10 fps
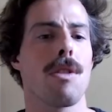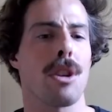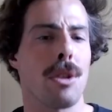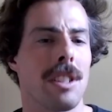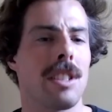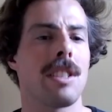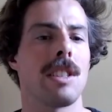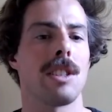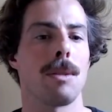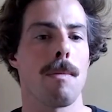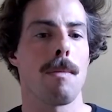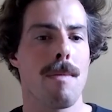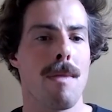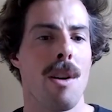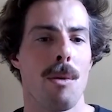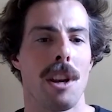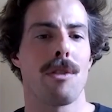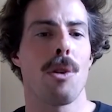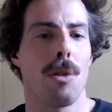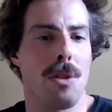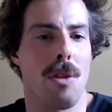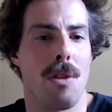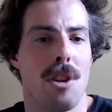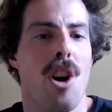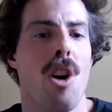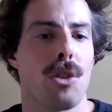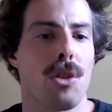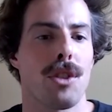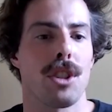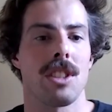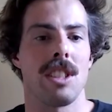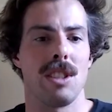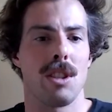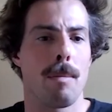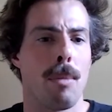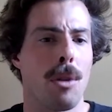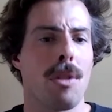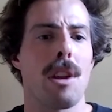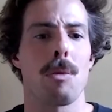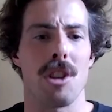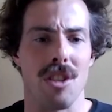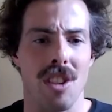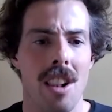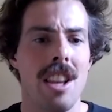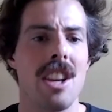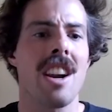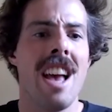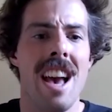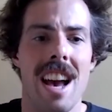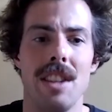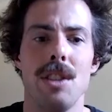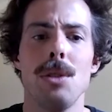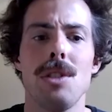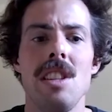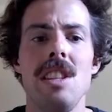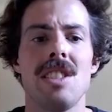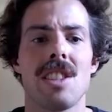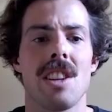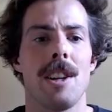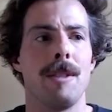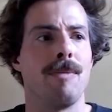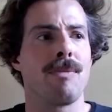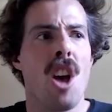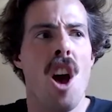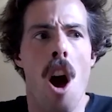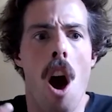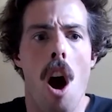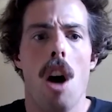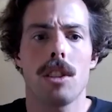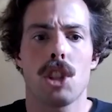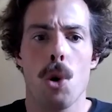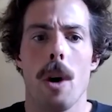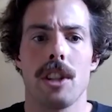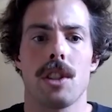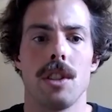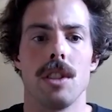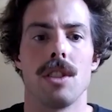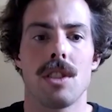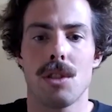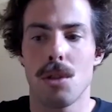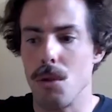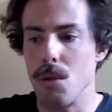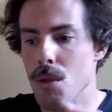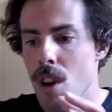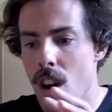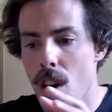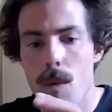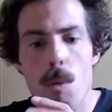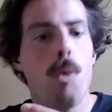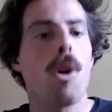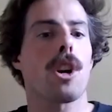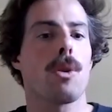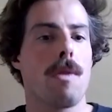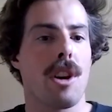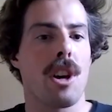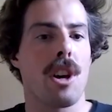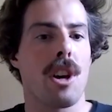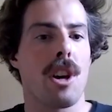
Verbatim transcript: into the criticism, what I've called, you know, the controversies, the point that were unclear, and use these um, hot questions to work with the